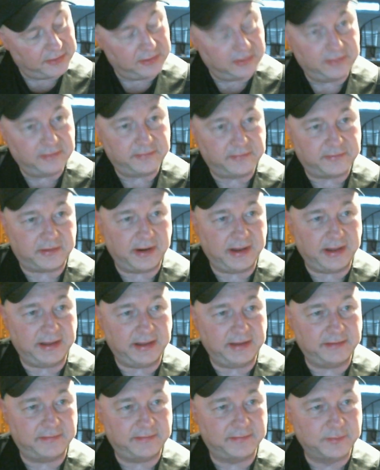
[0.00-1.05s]
3rd
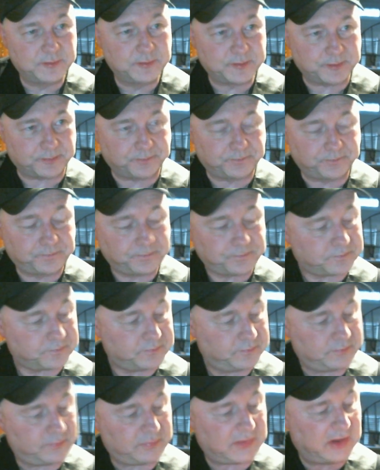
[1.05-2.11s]
strings,
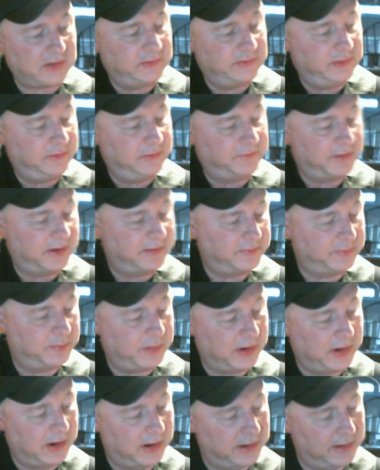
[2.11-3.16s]
2 frets
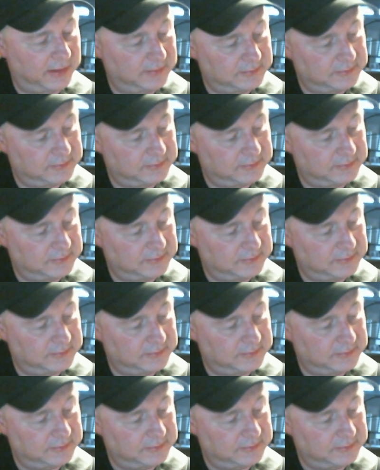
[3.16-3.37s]
apart.